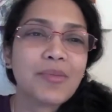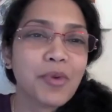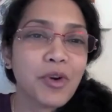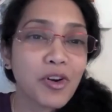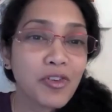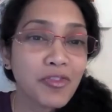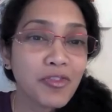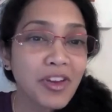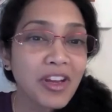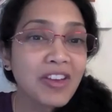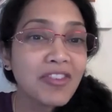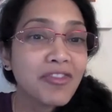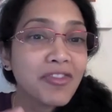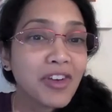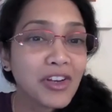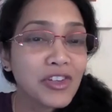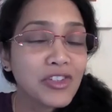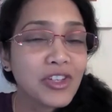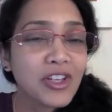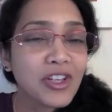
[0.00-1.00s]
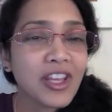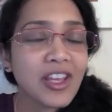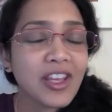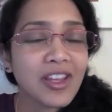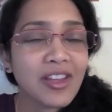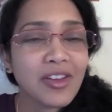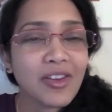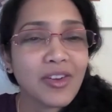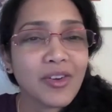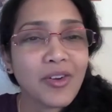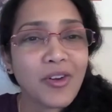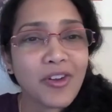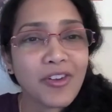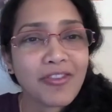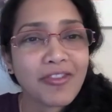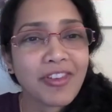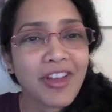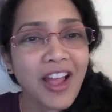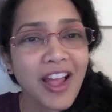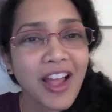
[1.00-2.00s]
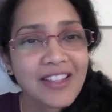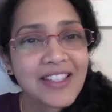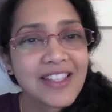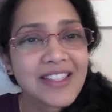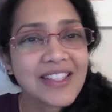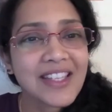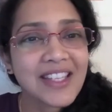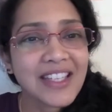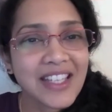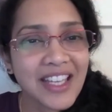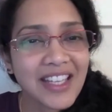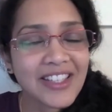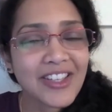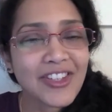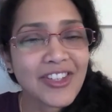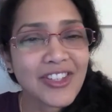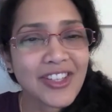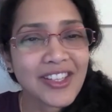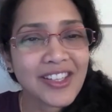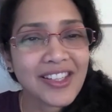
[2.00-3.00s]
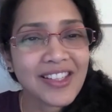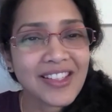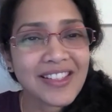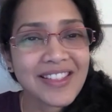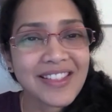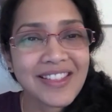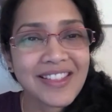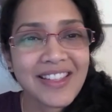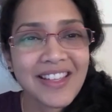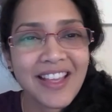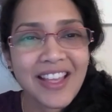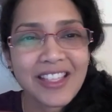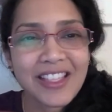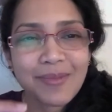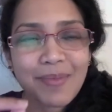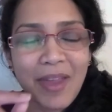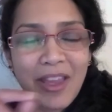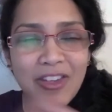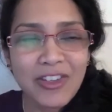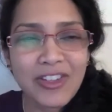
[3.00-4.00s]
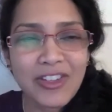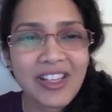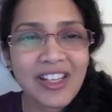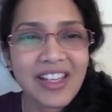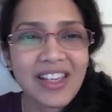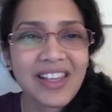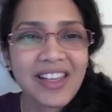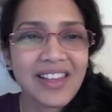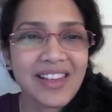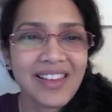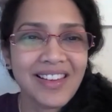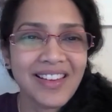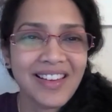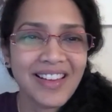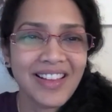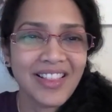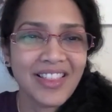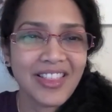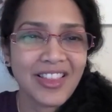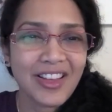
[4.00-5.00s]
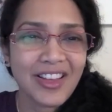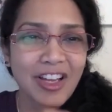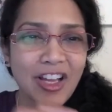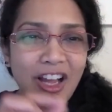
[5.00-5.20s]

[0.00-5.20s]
perfect functioning of causes and conditions, especially the